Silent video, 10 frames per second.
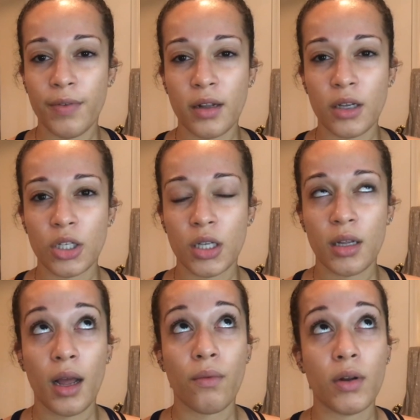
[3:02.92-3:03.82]

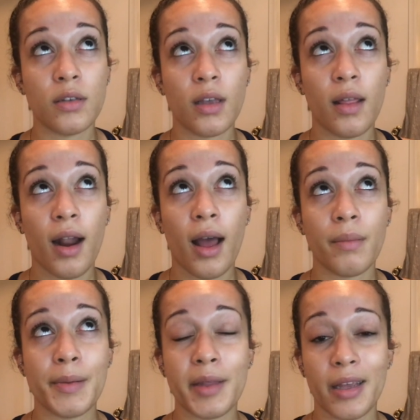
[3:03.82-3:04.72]
foundation, I want to say that
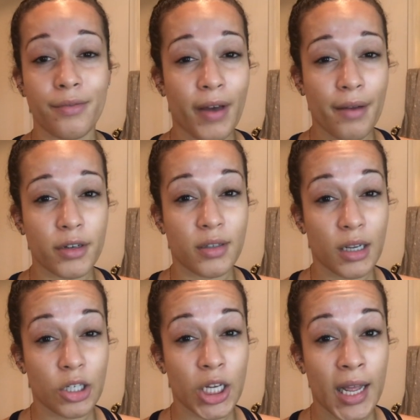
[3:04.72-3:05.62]
had maybe like 5 or
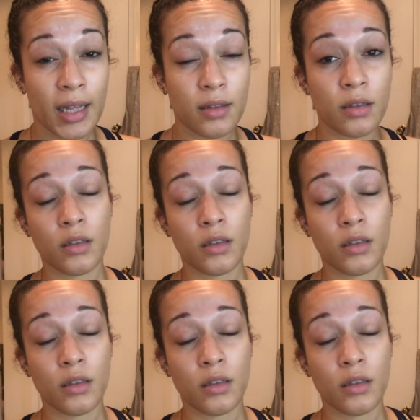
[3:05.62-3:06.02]
6 shades.